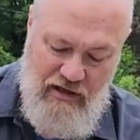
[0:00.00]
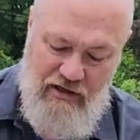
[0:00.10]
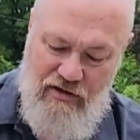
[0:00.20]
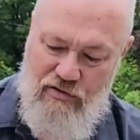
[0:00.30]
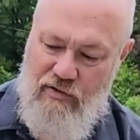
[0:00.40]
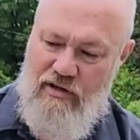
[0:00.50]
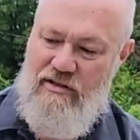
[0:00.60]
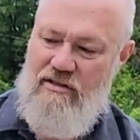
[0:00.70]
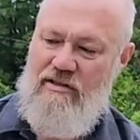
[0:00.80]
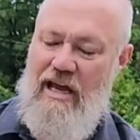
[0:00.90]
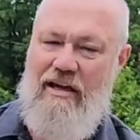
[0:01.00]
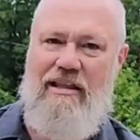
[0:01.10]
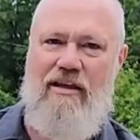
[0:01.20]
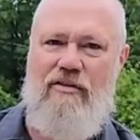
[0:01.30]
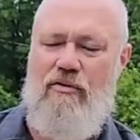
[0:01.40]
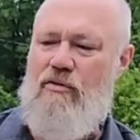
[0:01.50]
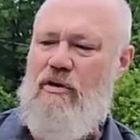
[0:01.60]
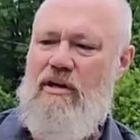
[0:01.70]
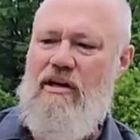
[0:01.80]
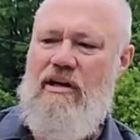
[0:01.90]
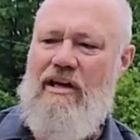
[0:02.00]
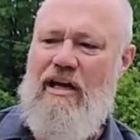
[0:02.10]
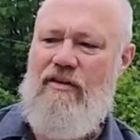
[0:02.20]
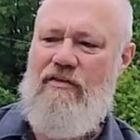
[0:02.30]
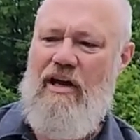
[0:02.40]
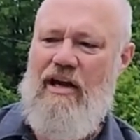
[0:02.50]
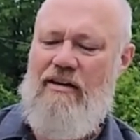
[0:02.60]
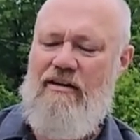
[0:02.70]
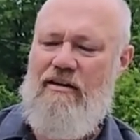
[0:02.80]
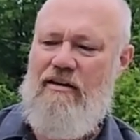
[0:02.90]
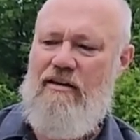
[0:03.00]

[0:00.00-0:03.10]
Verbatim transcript: and you just sort of tack that through. And now you've got,